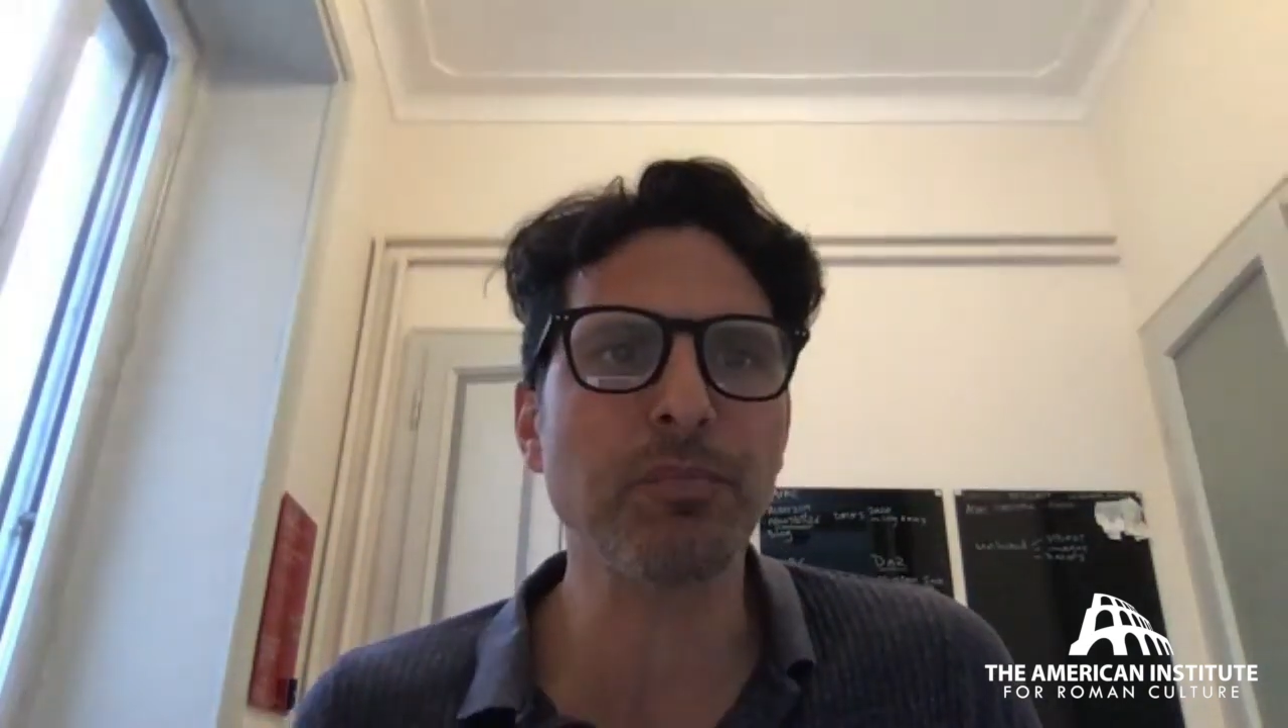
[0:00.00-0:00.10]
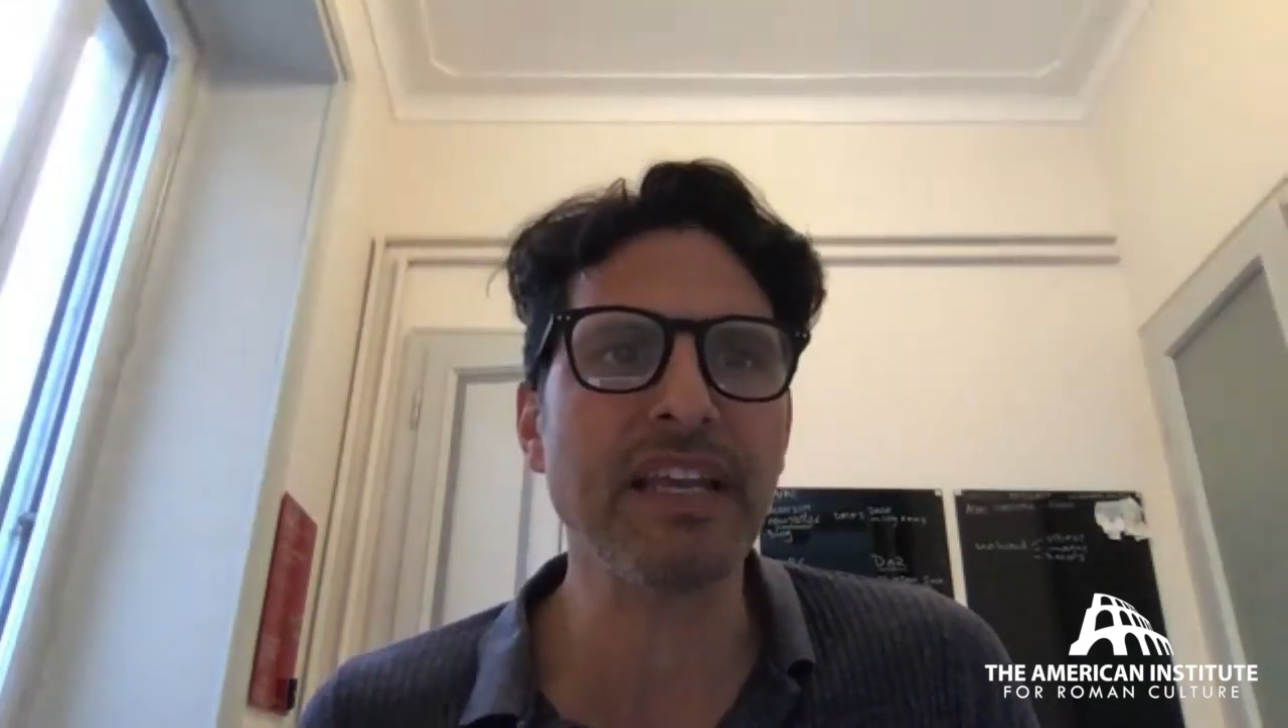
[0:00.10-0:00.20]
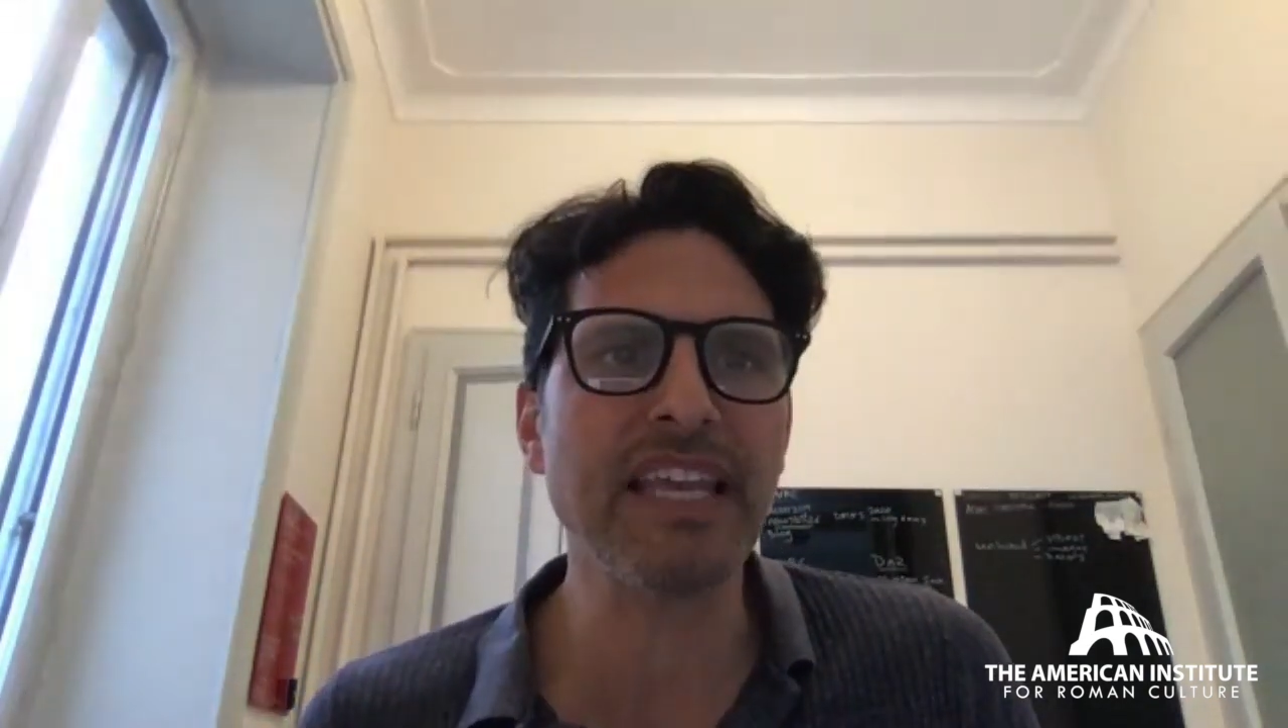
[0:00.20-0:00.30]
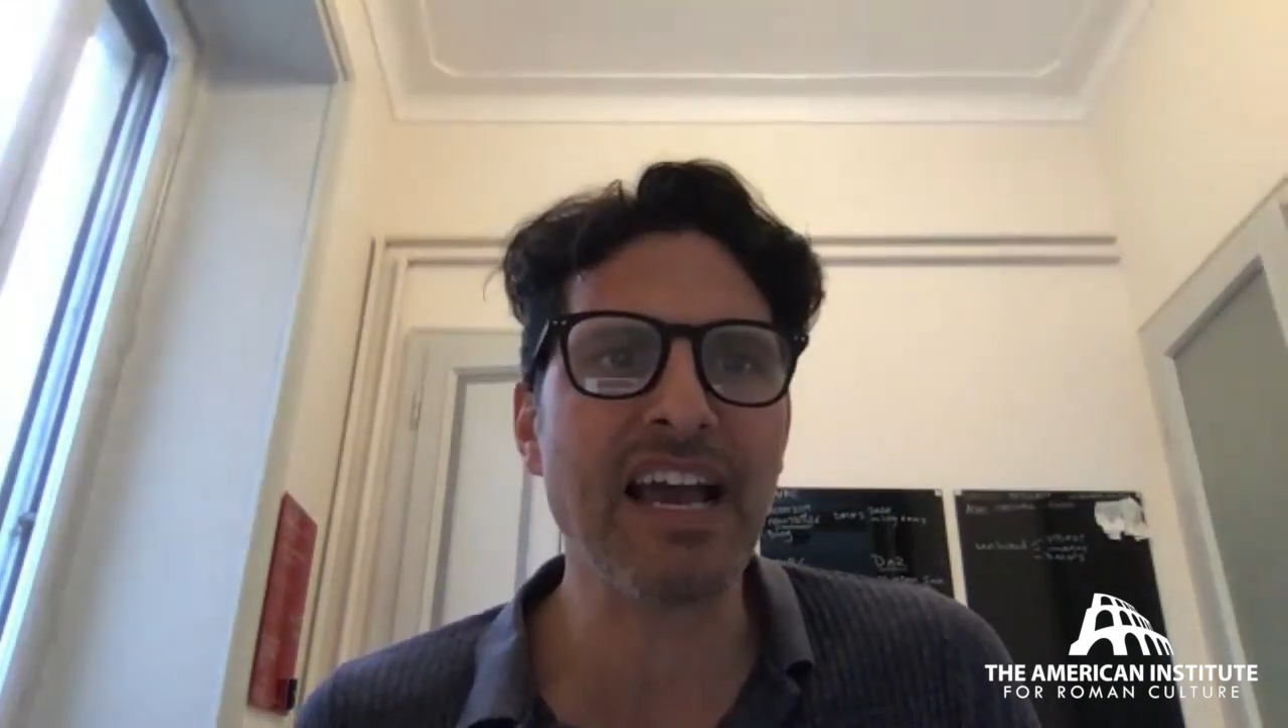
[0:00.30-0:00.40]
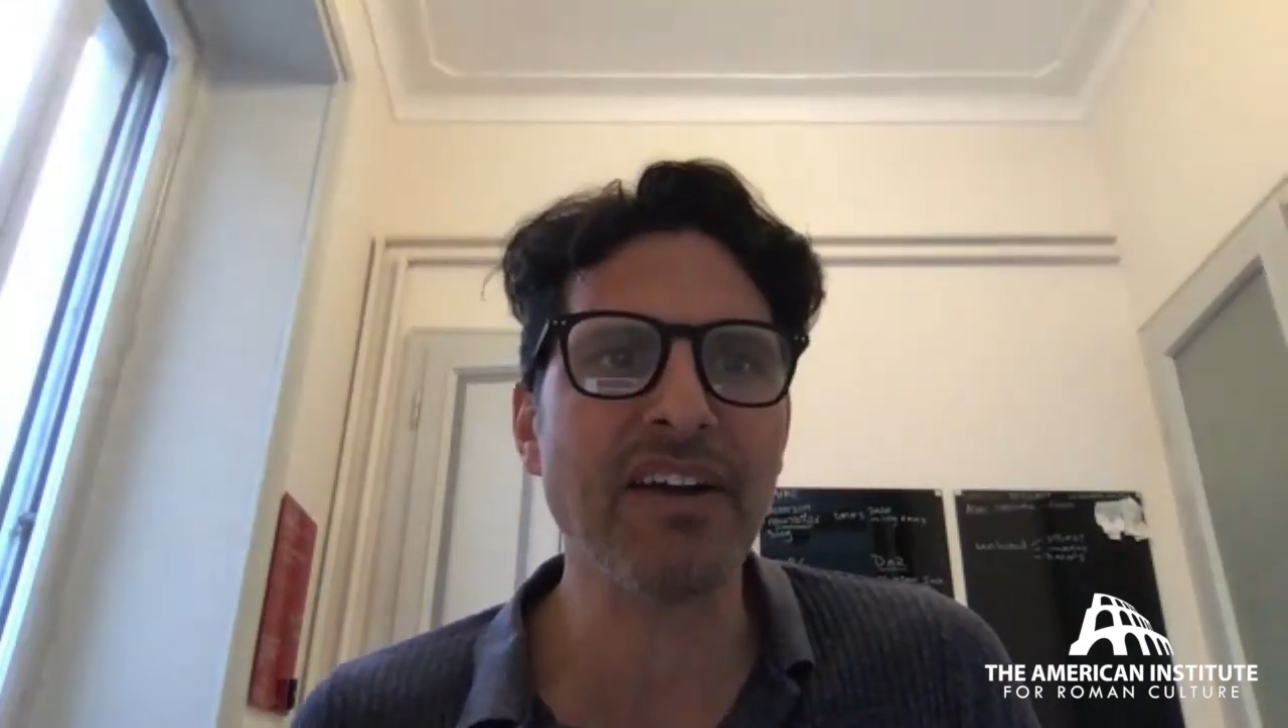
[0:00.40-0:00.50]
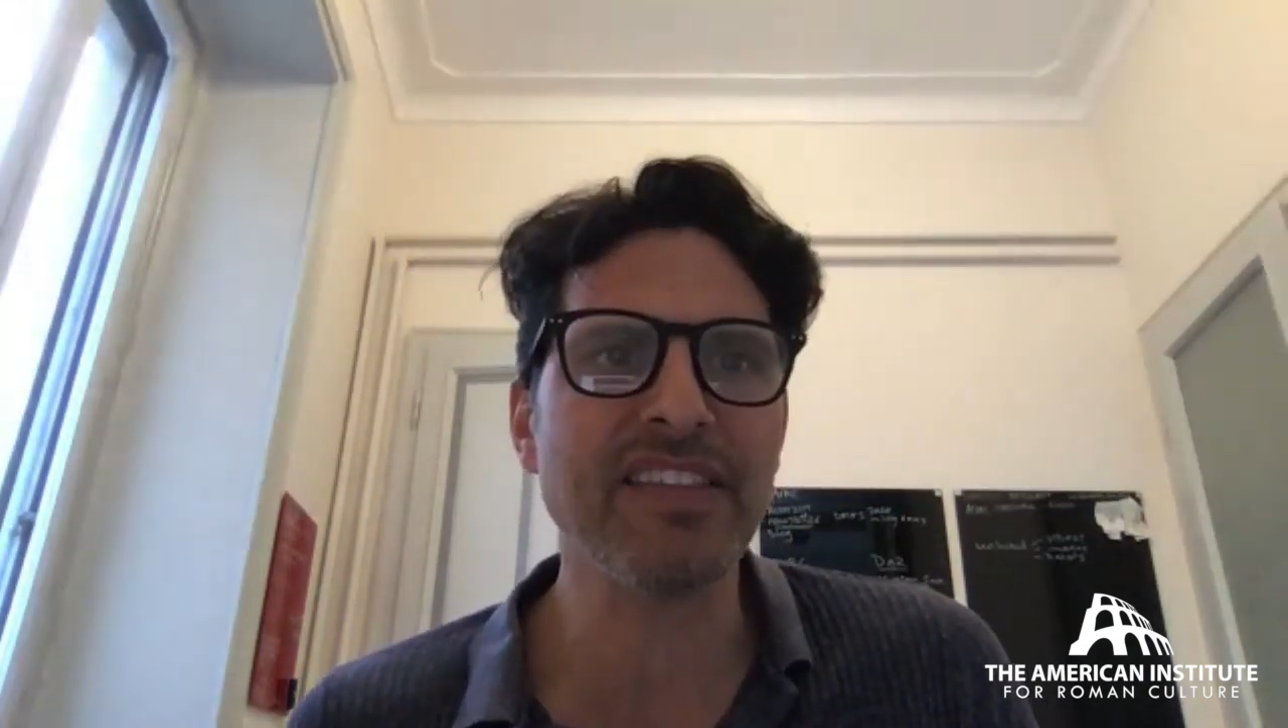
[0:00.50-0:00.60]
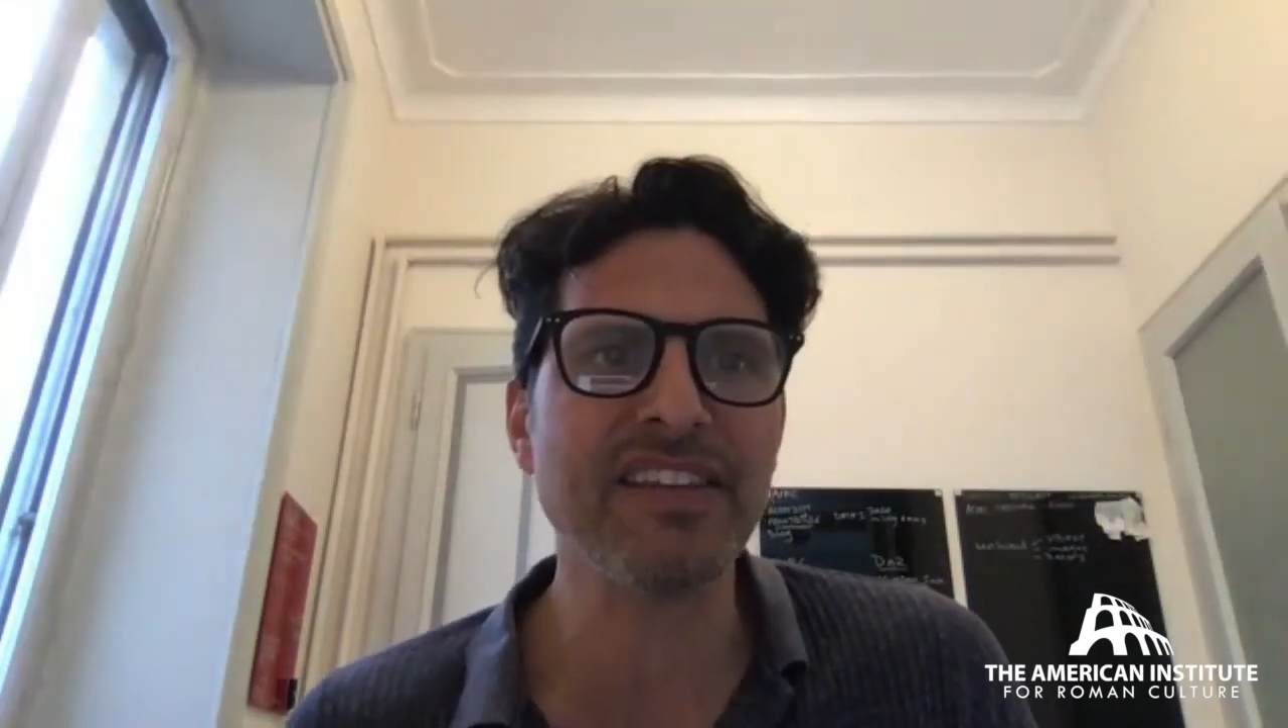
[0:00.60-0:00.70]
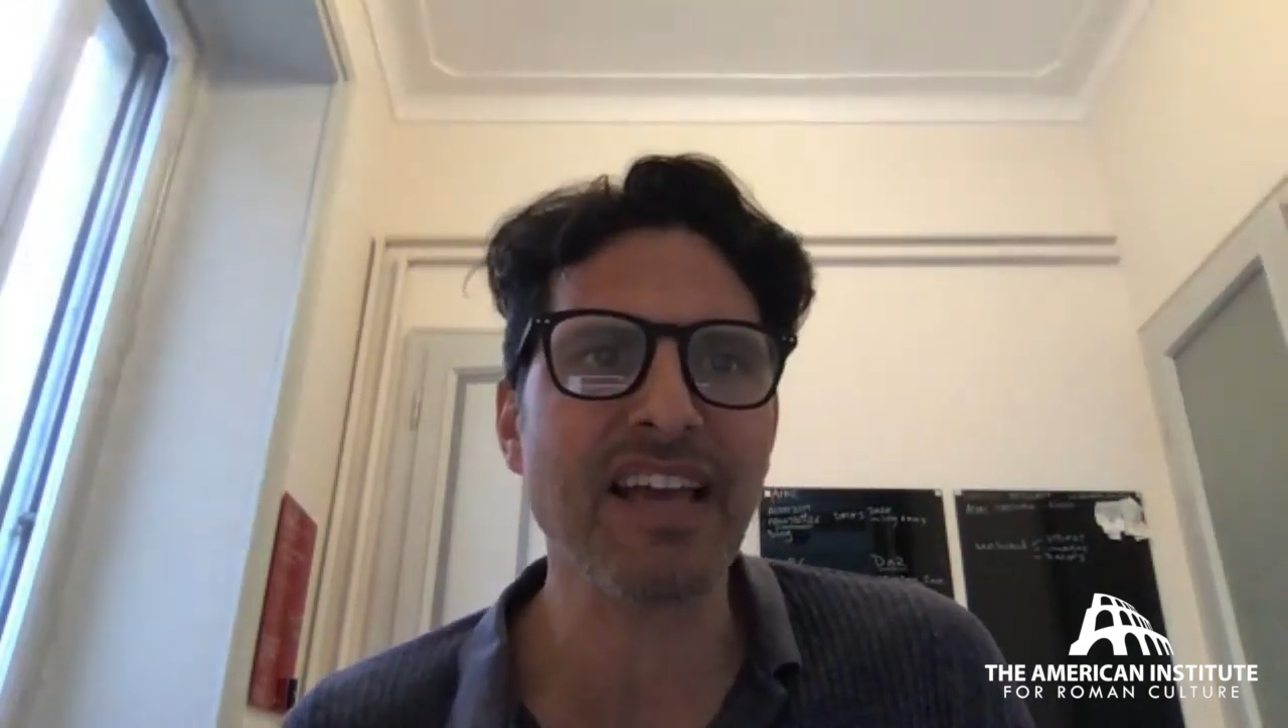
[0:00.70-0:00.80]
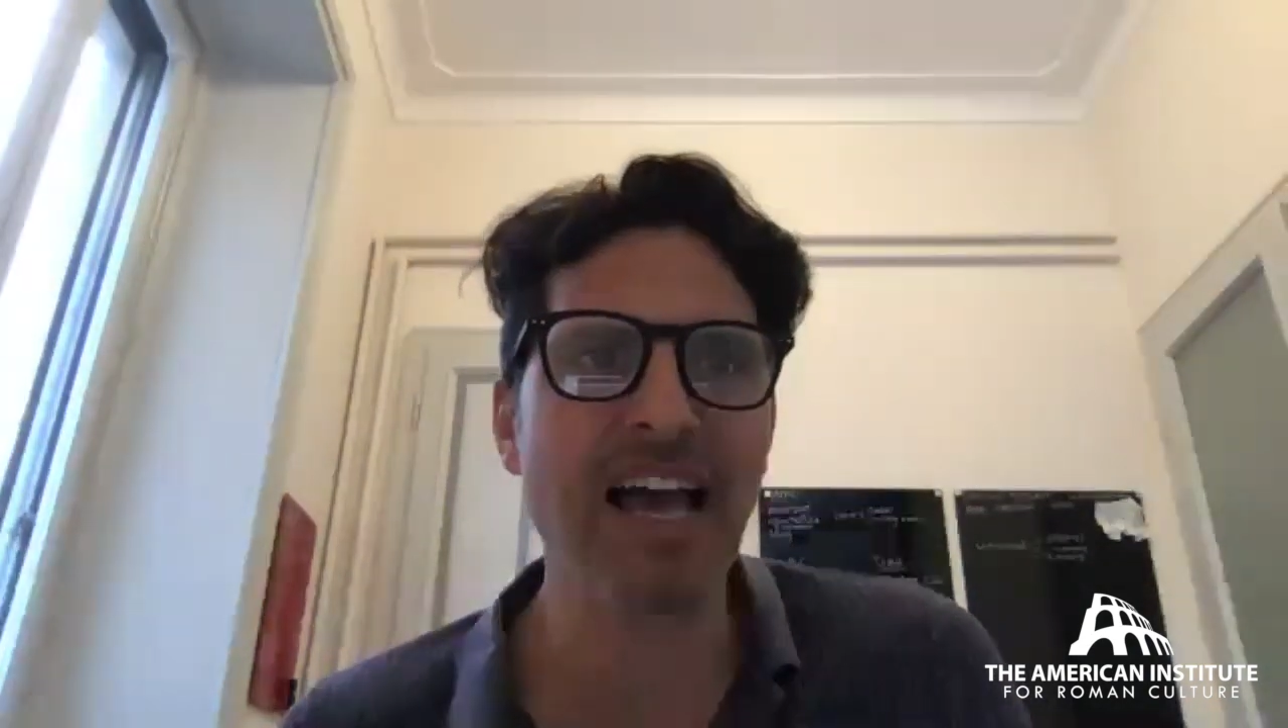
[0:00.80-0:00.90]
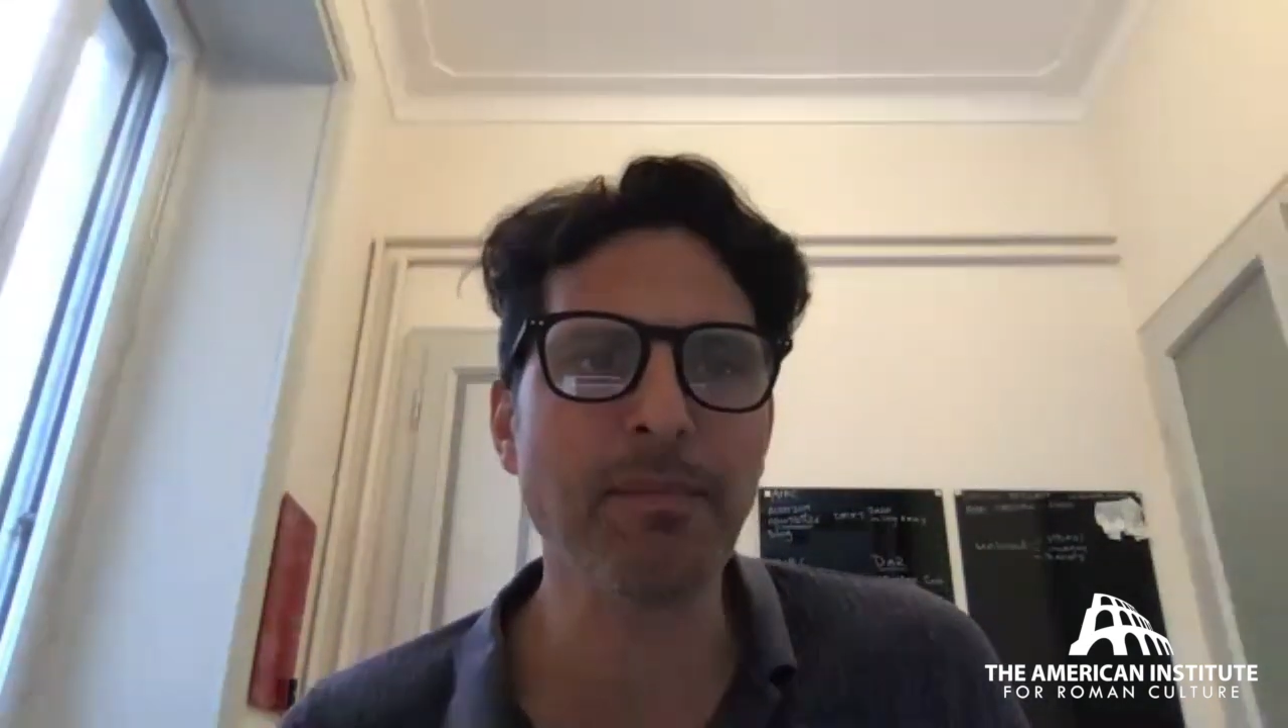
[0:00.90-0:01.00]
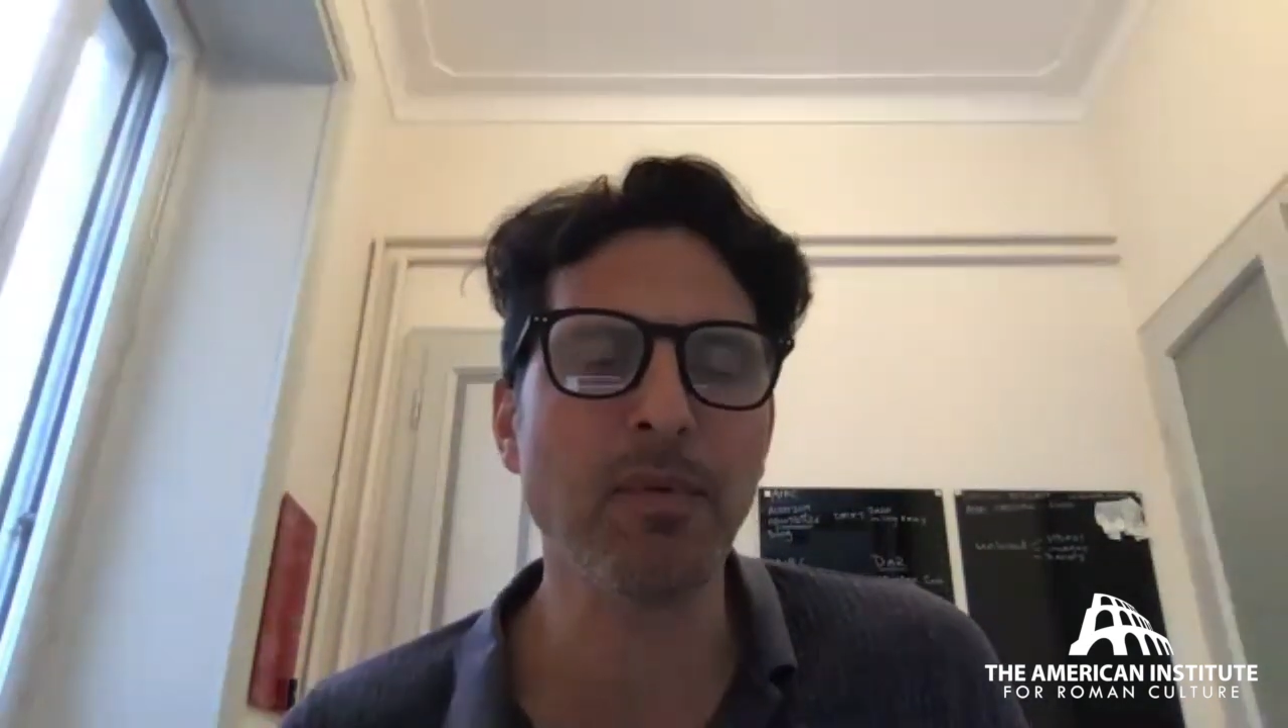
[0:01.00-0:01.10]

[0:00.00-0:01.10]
breaking out in the time